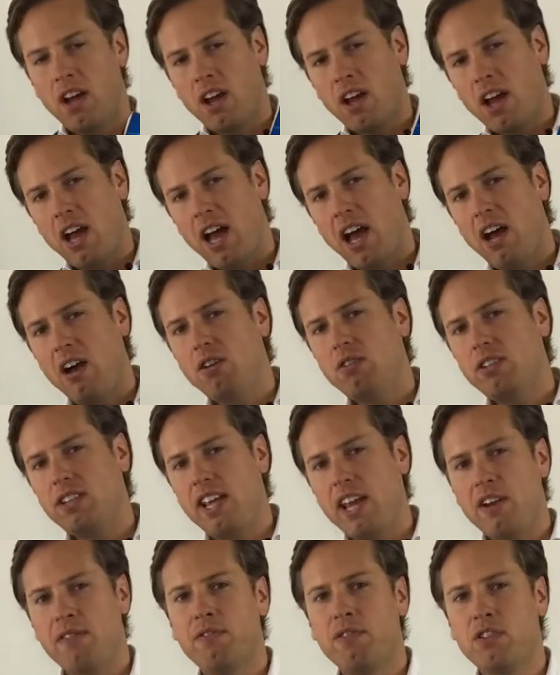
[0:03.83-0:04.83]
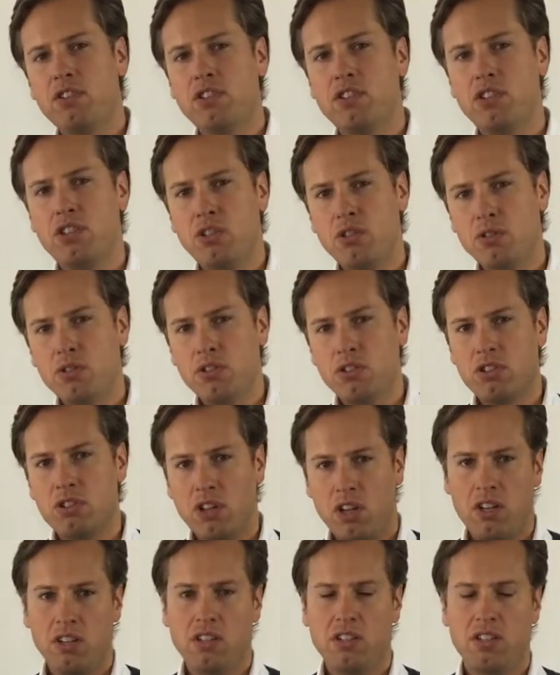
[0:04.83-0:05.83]
how the average student
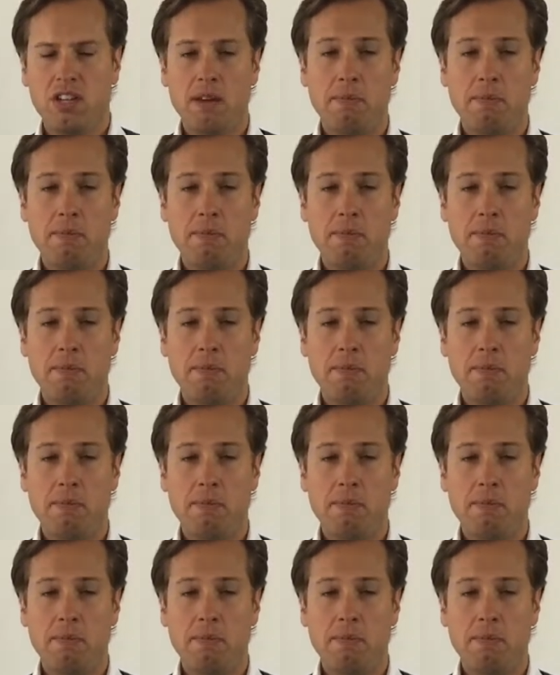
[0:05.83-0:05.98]
studies.